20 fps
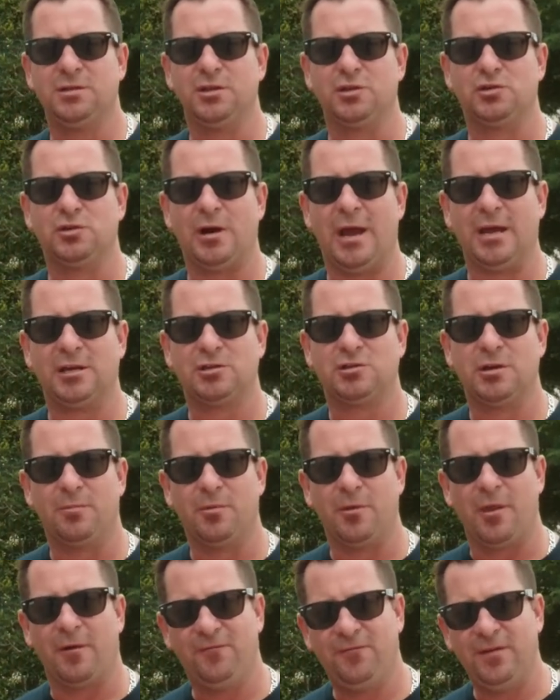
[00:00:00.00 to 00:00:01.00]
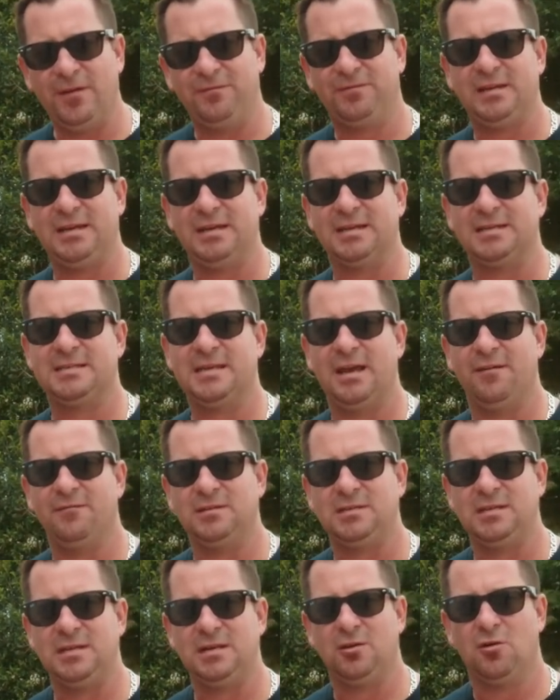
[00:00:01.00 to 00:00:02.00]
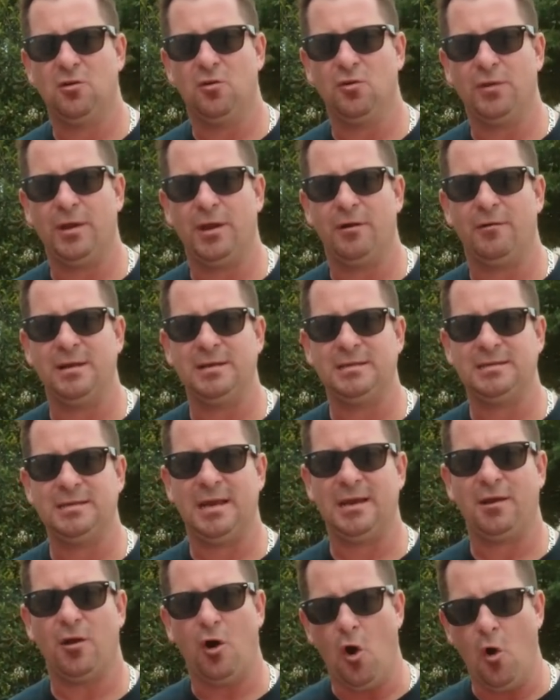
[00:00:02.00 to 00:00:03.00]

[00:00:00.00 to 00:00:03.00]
the drag strip with our 15 to 17 cold air intake,